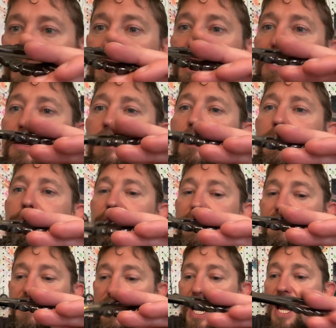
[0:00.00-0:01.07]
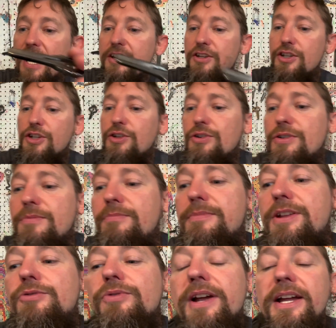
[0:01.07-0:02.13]
I believe it's an untuned
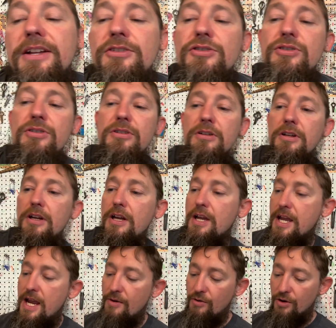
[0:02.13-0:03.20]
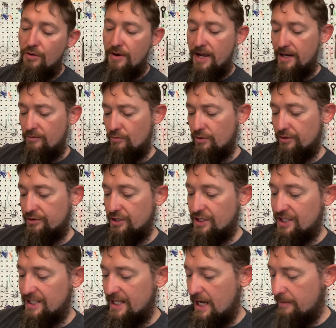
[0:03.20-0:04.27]
mid-range. We'll go ahead and we'll
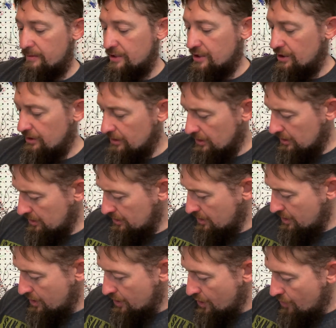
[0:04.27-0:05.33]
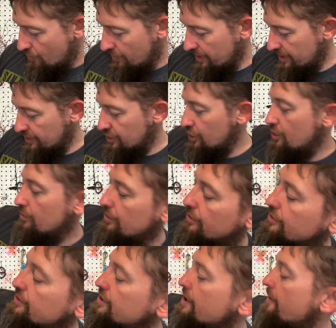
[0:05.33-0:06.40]
just set up a tuner. One of the
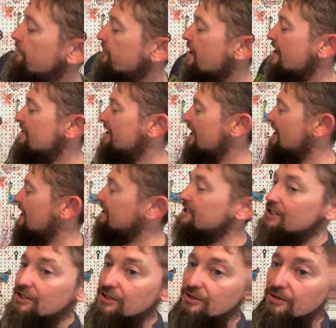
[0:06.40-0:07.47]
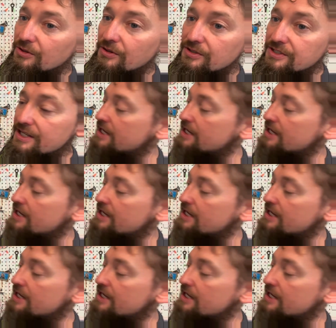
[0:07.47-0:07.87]
tuners that I like to use